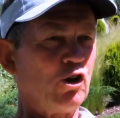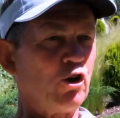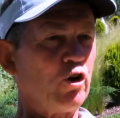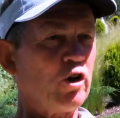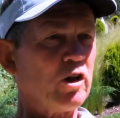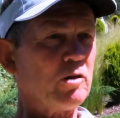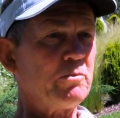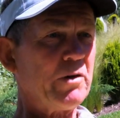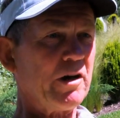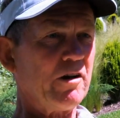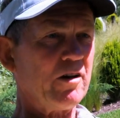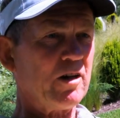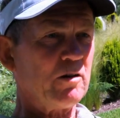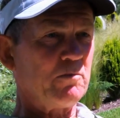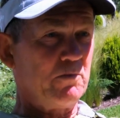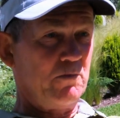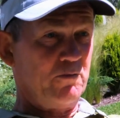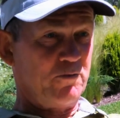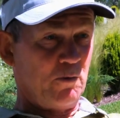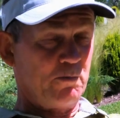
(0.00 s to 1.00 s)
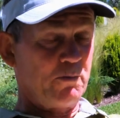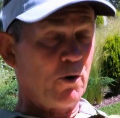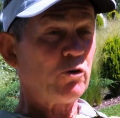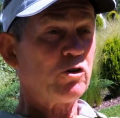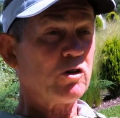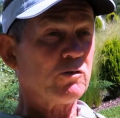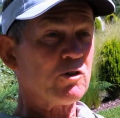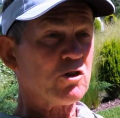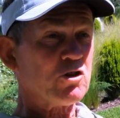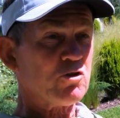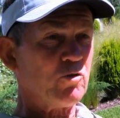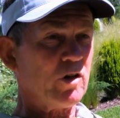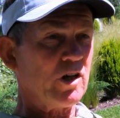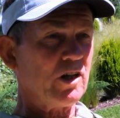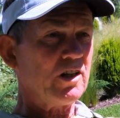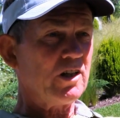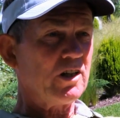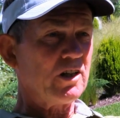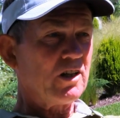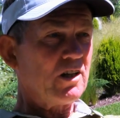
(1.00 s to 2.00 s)
a learning period for both of us,
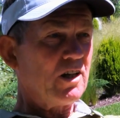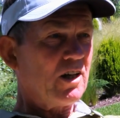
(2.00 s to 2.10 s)
really.